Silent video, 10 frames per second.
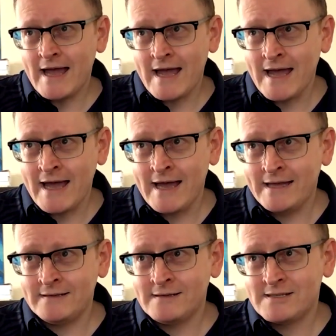
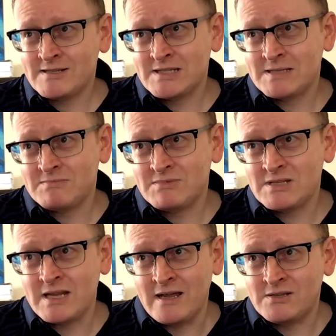And
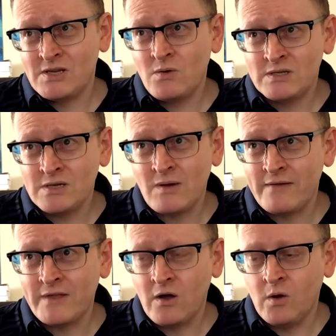yeah, so you do have
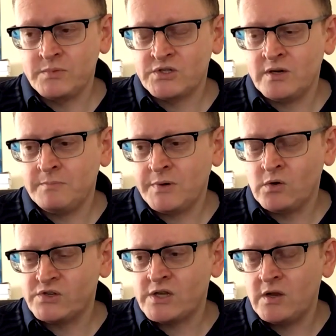that option, but
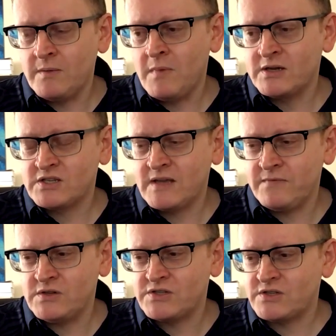also it might just give you
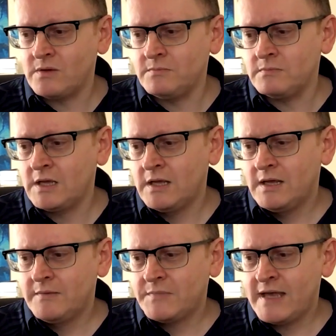some
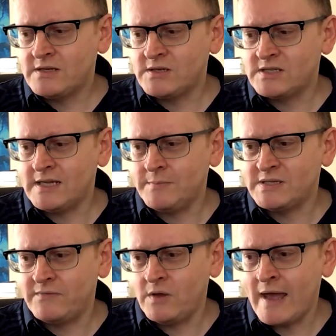hints and tips
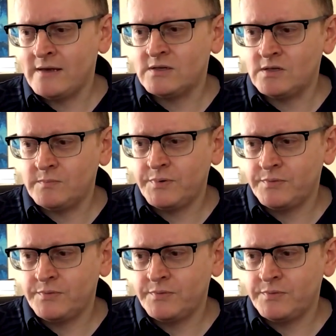if you end up